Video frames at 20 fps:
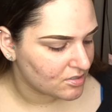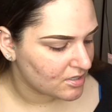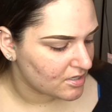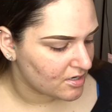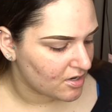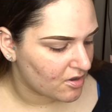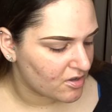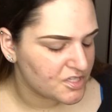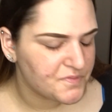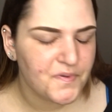You
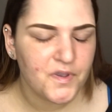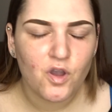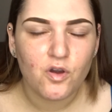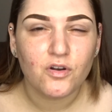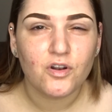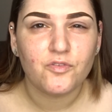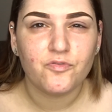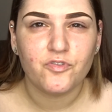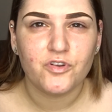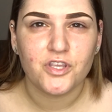know, it's been going
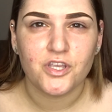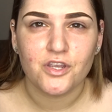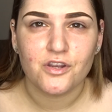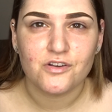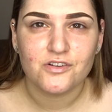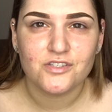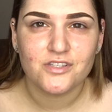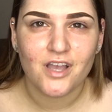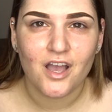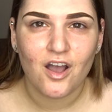on for
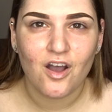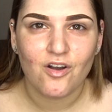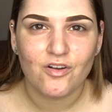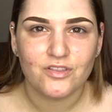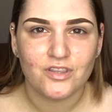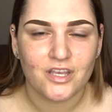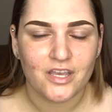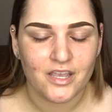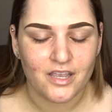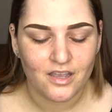years now,
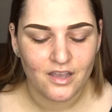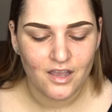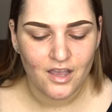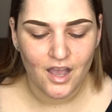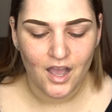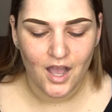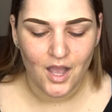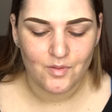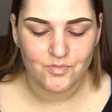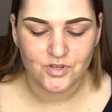and like
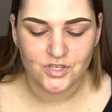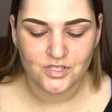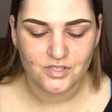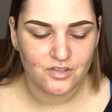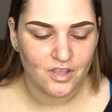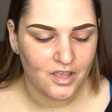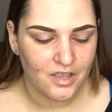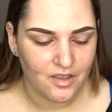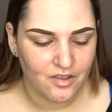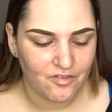I'm just
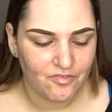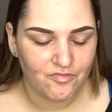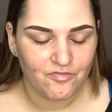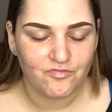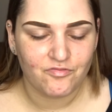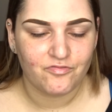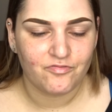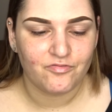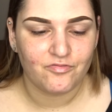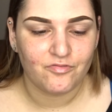like
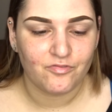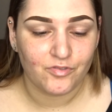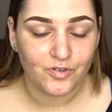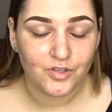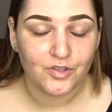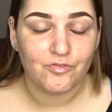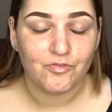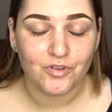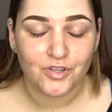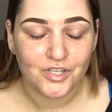
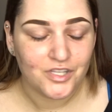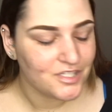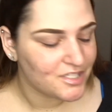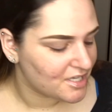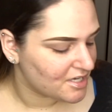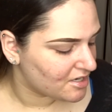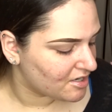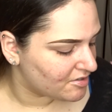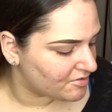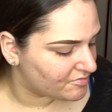really
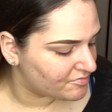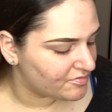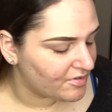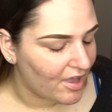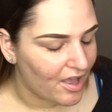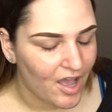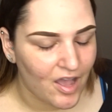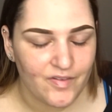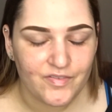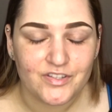sick of
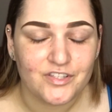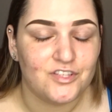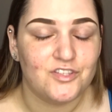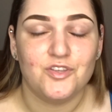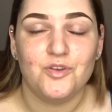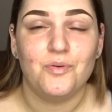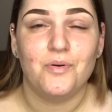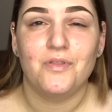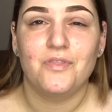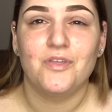having to
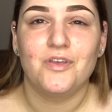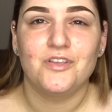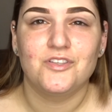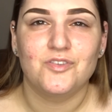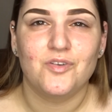deal with it.